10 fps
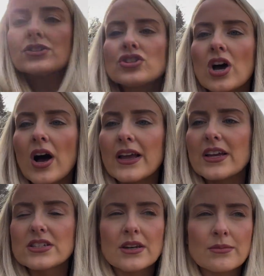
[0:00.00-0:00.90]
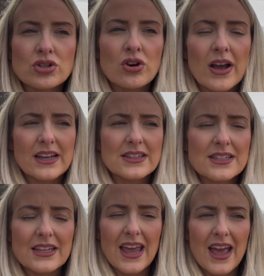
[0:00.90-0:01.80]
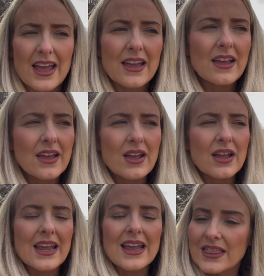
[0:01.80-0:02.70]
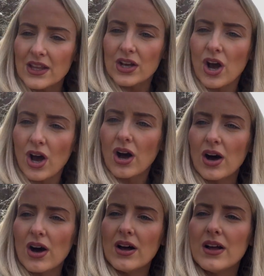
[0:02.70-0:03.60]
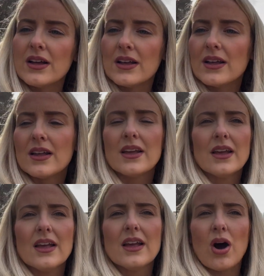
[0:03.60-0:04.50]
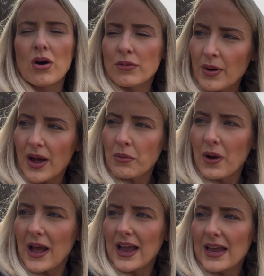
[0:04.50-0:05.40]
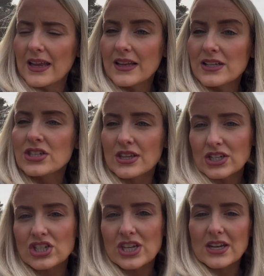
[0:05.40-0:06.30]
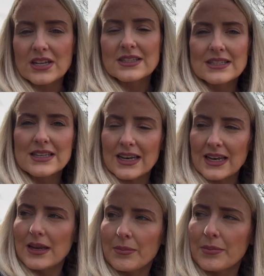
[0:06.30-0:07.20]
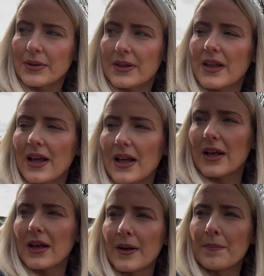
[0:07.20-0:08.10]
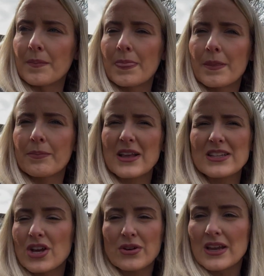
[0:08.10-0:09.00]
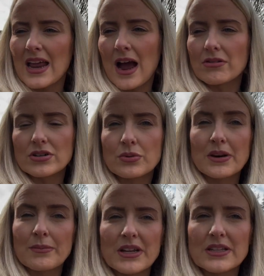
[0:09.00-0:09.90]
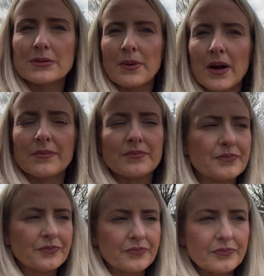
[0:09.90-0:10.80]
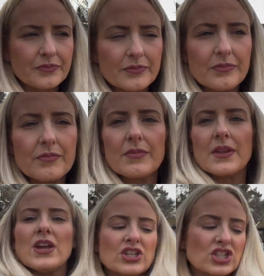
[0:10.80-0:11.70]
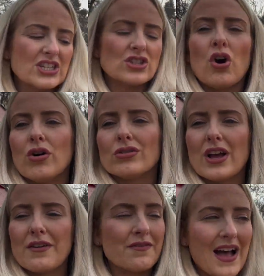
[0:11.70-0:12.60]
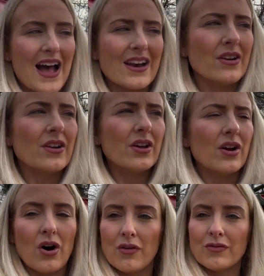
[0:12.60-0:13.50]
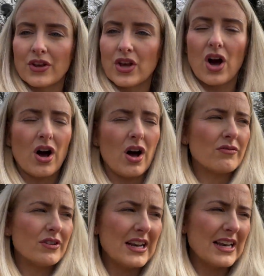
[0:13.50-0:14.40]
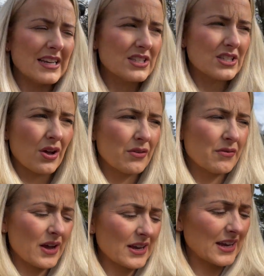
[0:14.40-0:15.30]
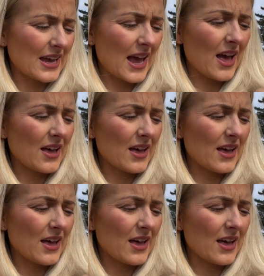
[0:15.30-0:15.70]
tired and I'm trying to get in the car on my way so that she can sleep. Um, it's only an hour and 20 minutes, but she's not a fan of the car really. So if I can get